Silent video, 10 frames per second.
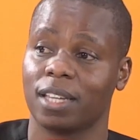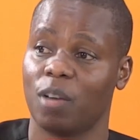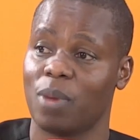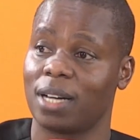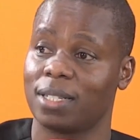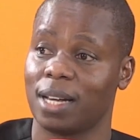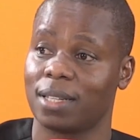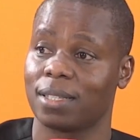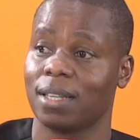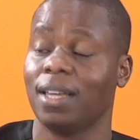
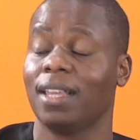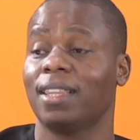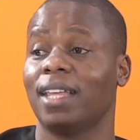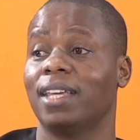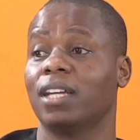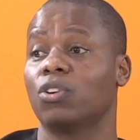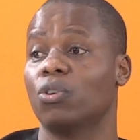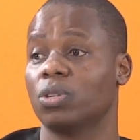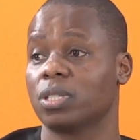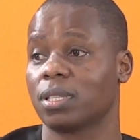that then
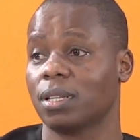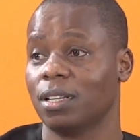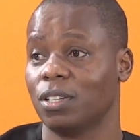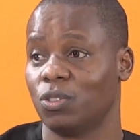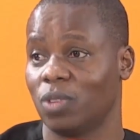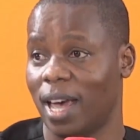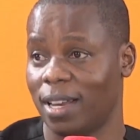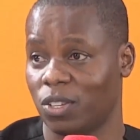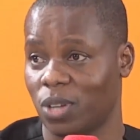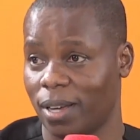goes to the
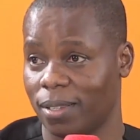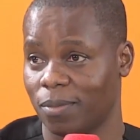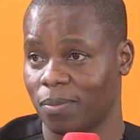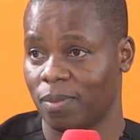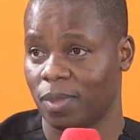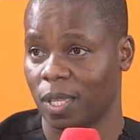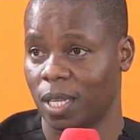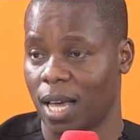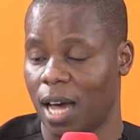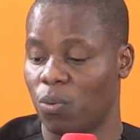NHIS.
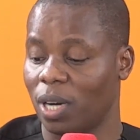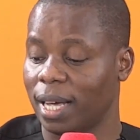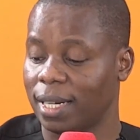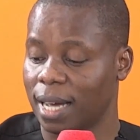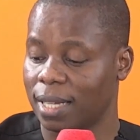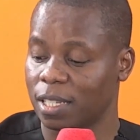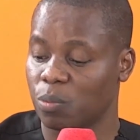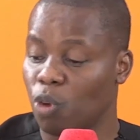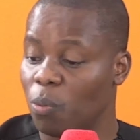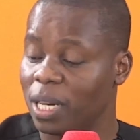And what that does is
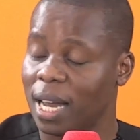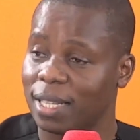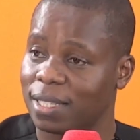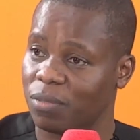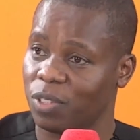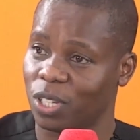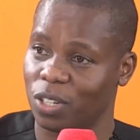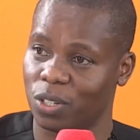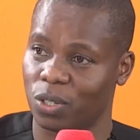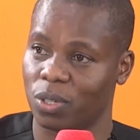mobilize
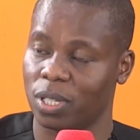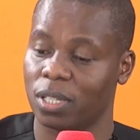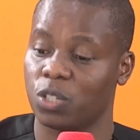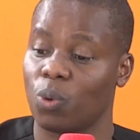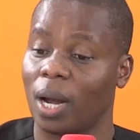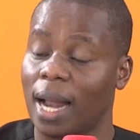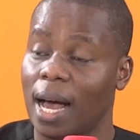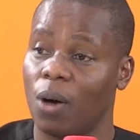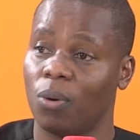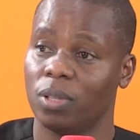sufficient resources to
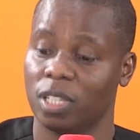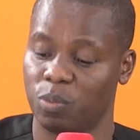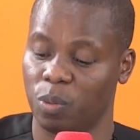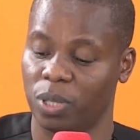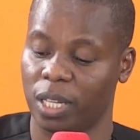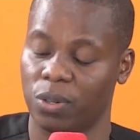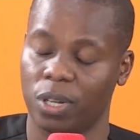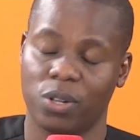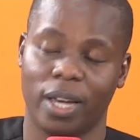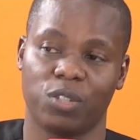allow these people that we are
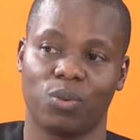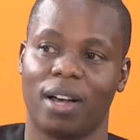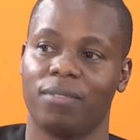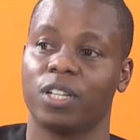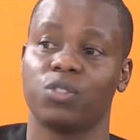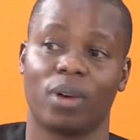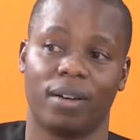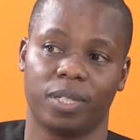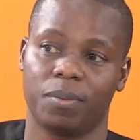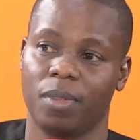trying to cover.
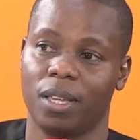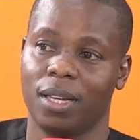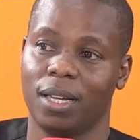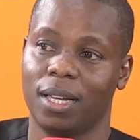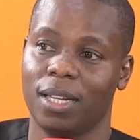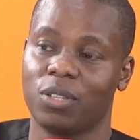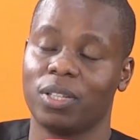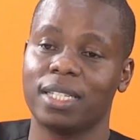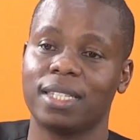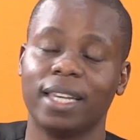So
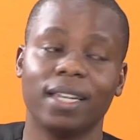this thing